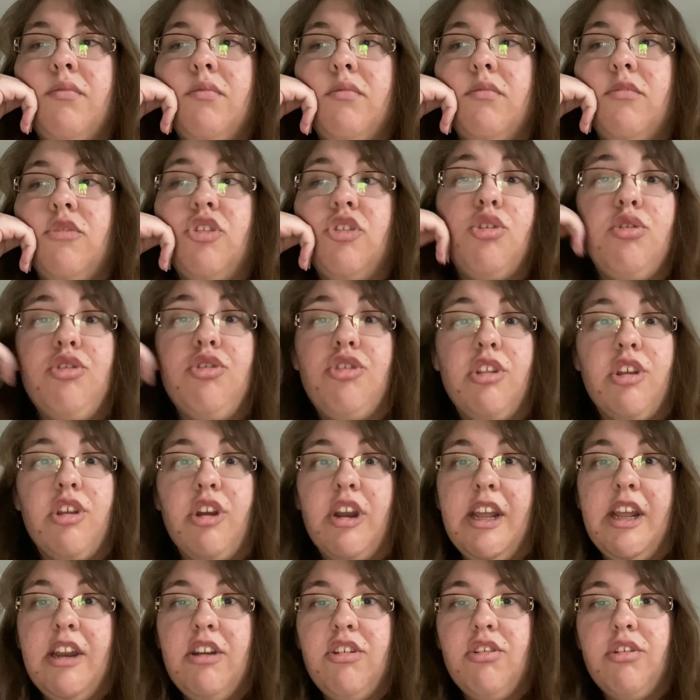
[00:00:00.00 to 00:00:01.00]
due to their
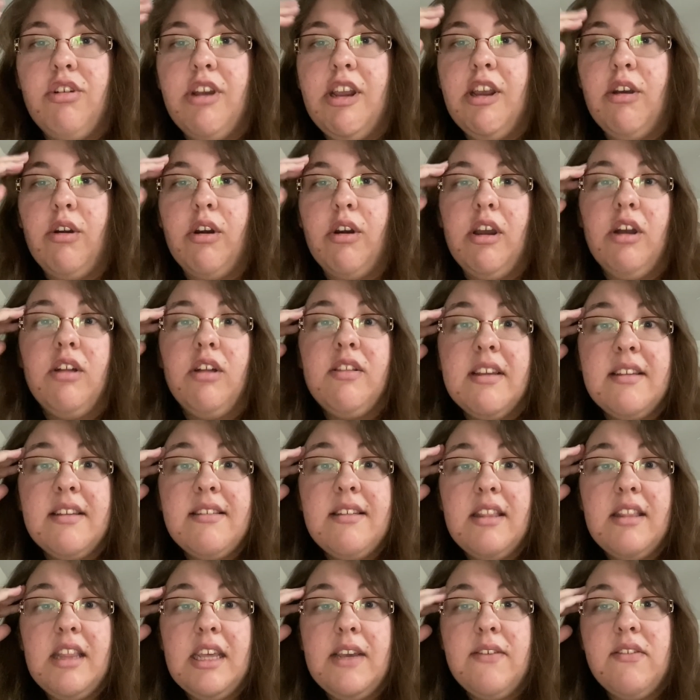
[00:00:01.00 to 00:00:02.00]
injury or illness
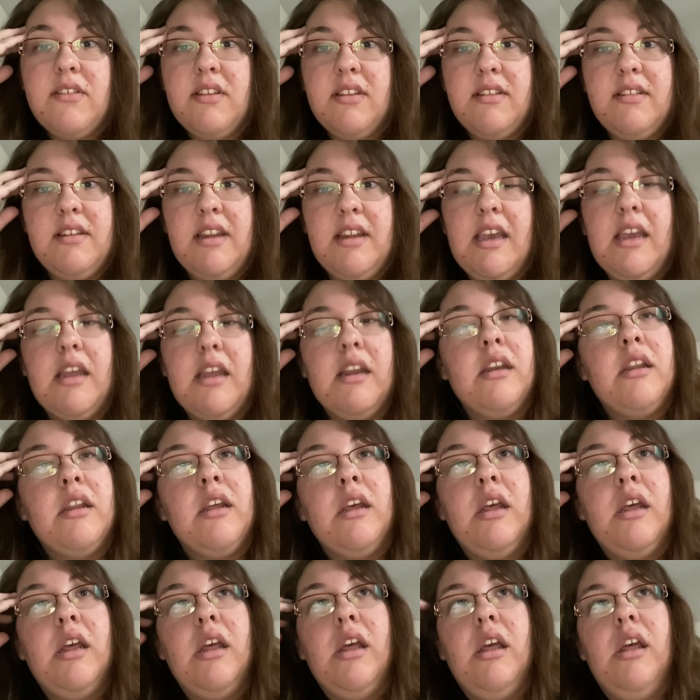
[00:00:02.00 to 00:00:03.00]
that they've sustained.
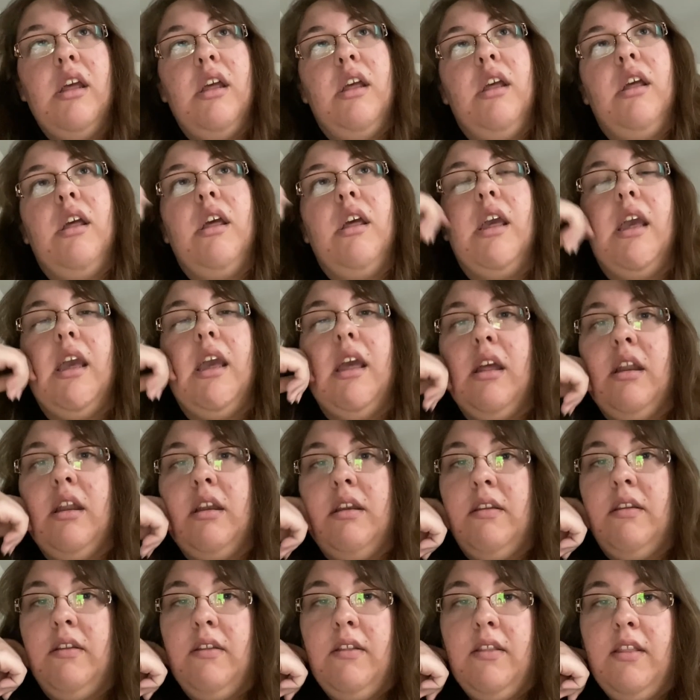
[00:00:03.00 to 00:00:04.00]

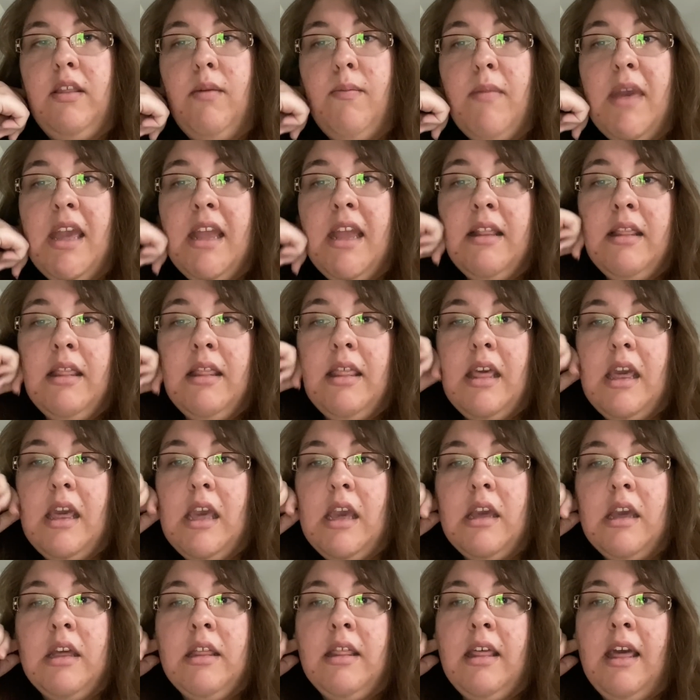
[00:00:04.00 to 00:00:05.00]
And the main
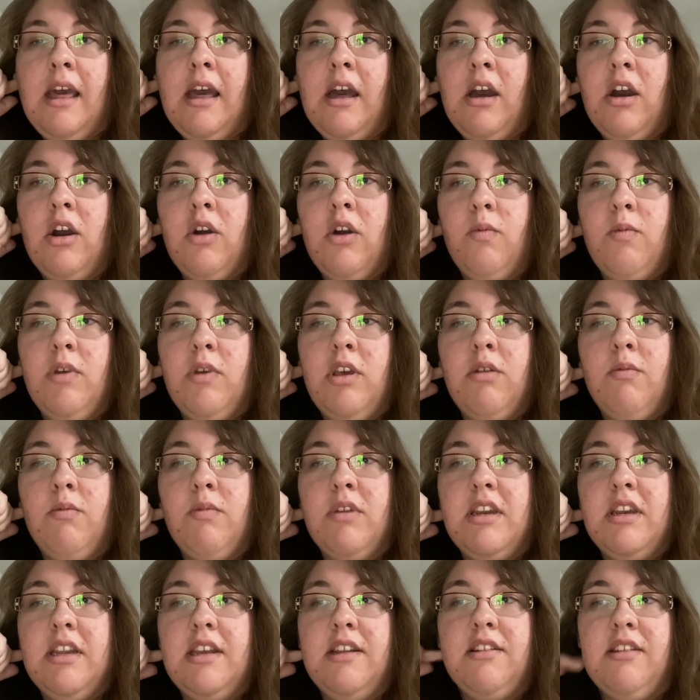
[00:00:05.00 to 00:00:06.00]
thing that we
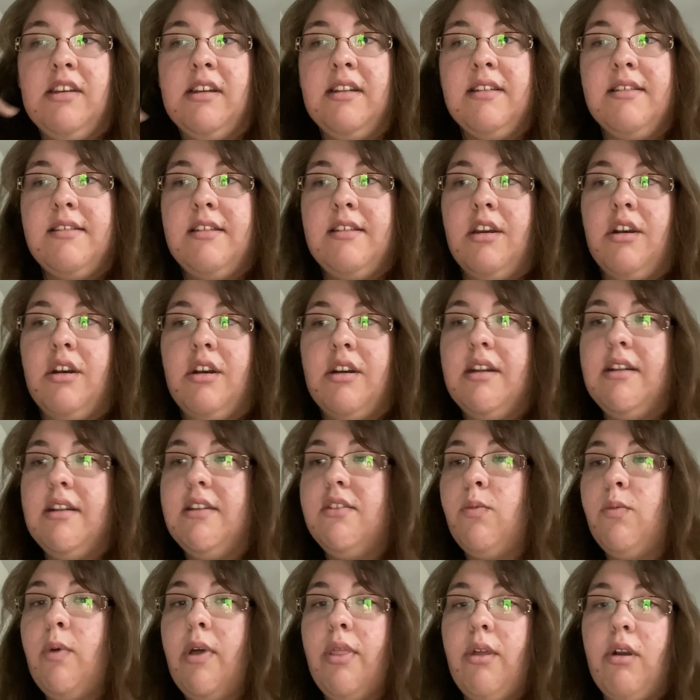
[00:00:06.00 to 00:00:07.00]
would need to consider
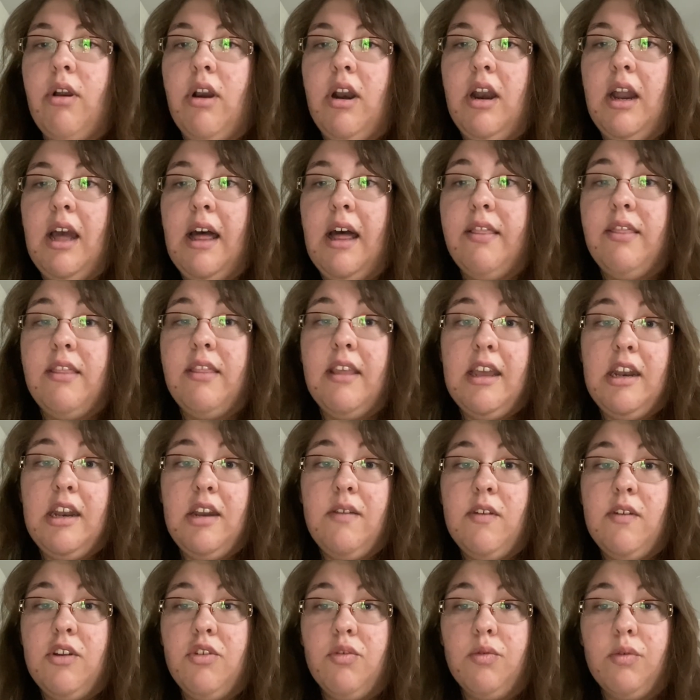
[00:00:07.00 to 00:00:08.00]
is whether or not the
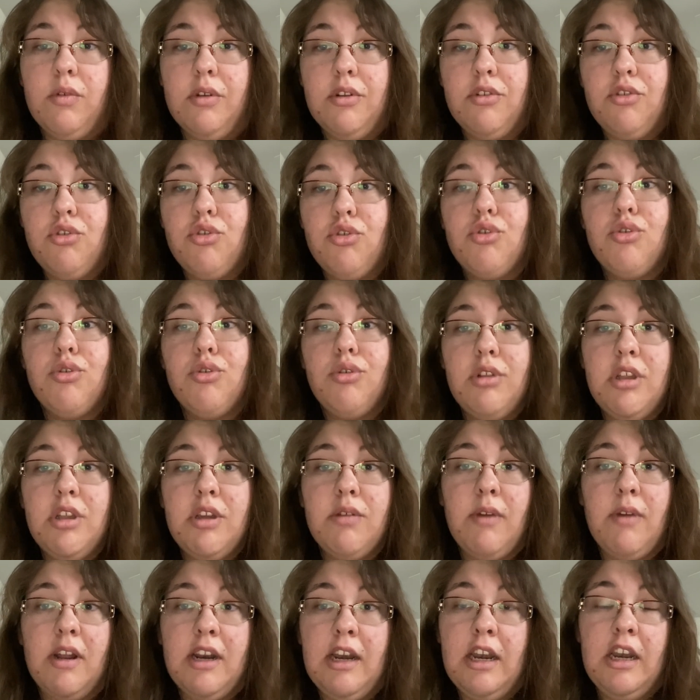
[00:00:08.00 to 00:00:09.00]
individual is truly
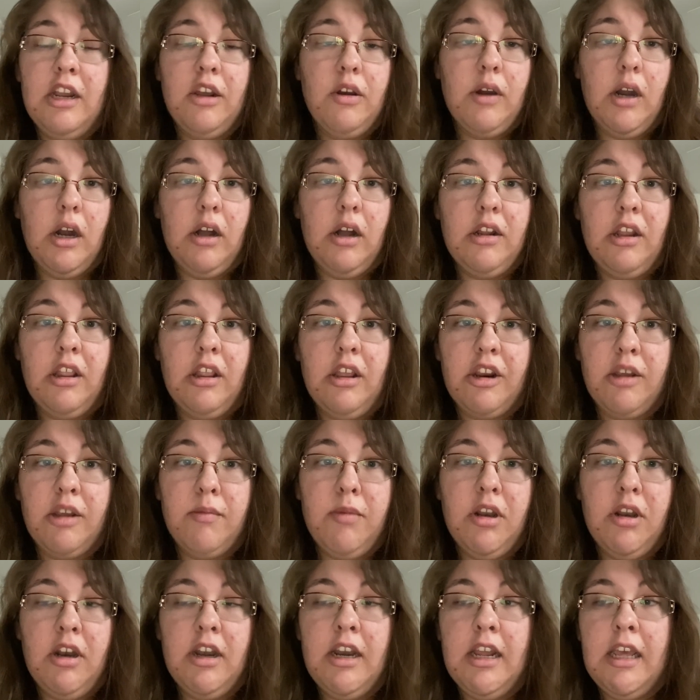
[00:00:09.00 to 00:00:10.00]
ready to go out into their
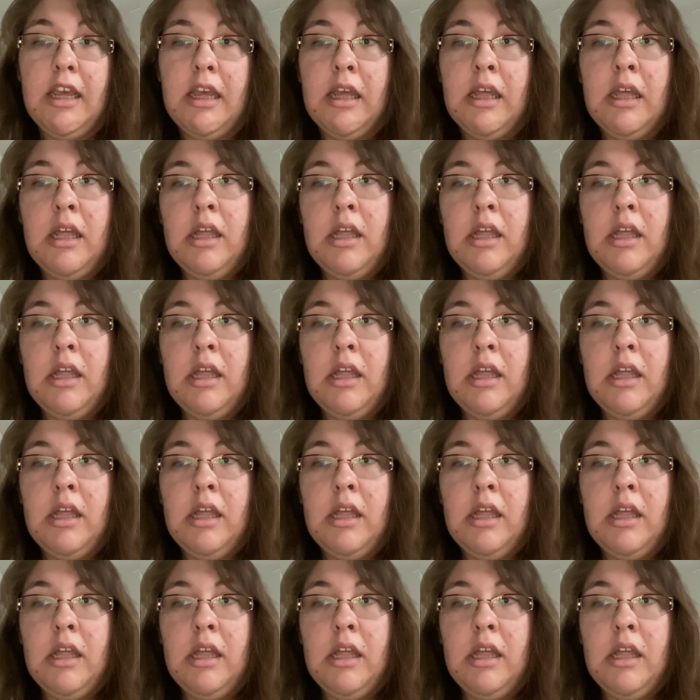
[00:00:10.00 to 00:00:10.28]
community.